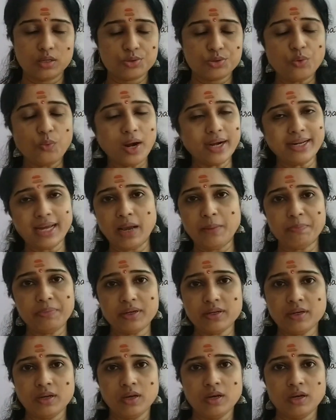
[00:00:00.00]
So what
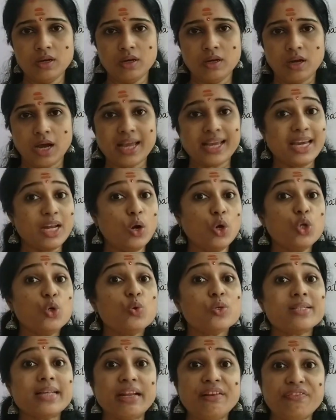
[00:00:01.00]
happened? I cannot
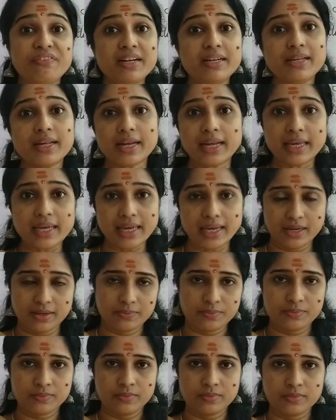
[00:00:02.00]
use that filter
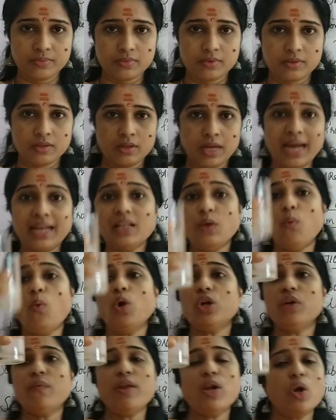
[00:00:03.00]
again. And the
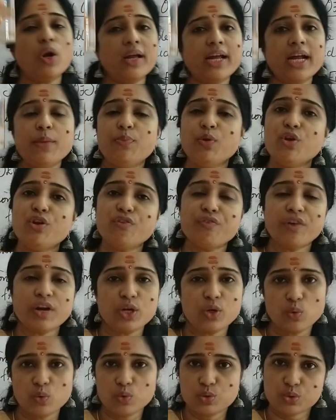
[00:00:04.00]
water will not get
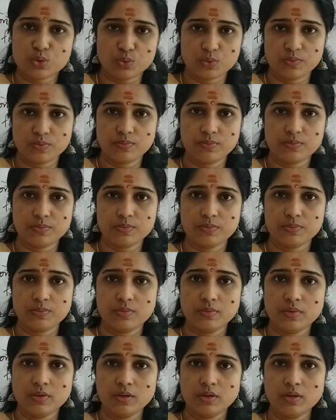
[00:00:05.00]
purified also.
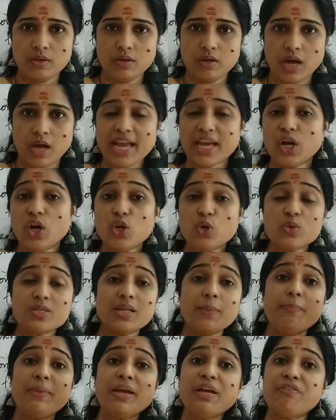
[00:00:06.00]
I cannot
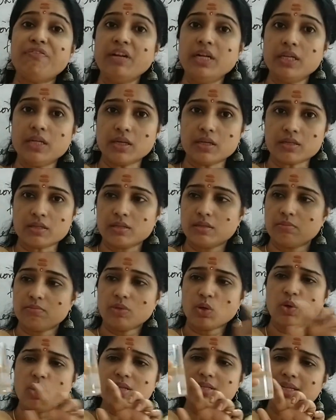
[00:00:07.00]
use the big filters
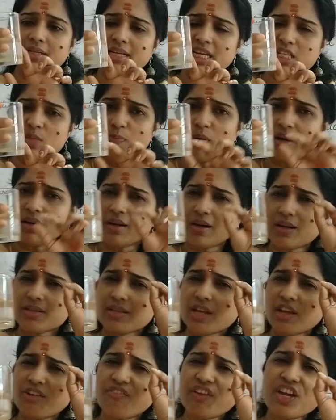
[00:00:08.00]
because the dust
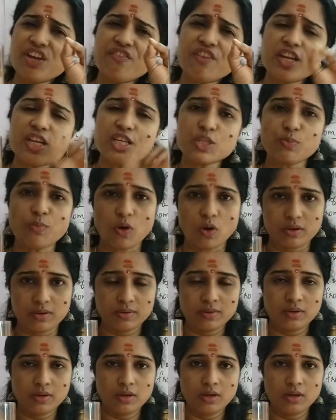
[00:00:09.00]
particles are very, very small.